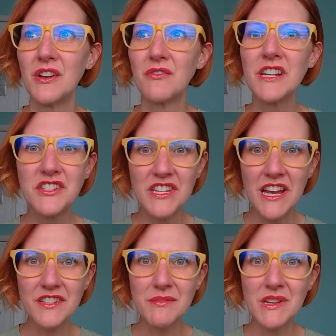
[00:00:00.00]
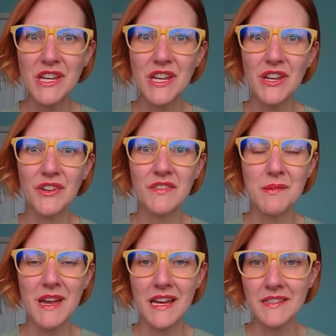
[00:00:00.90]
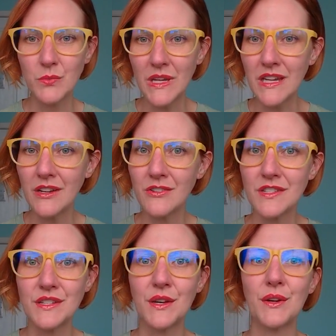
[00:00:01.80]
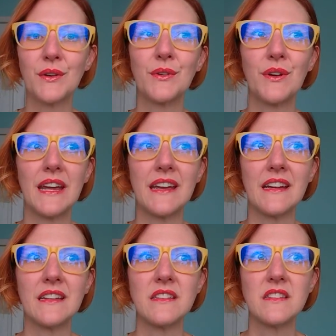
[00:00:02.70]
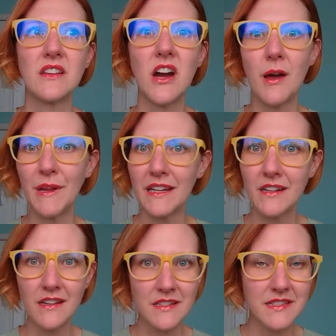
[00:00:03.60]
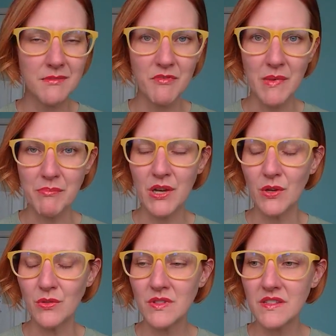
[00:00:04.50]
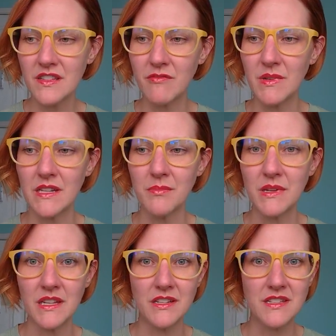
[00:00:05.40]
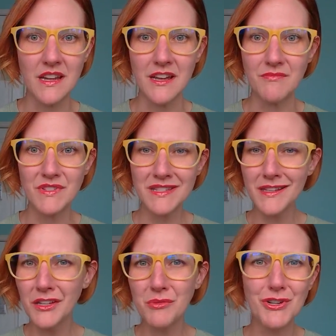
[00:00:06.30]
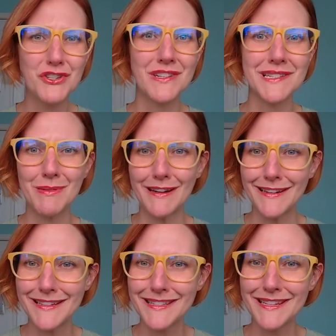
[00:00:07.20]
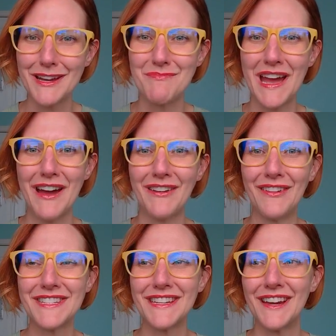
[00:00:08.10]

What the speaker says: reached out to me over the past week or so and commented on some of my posts. I've been a bit, just a little more transparent about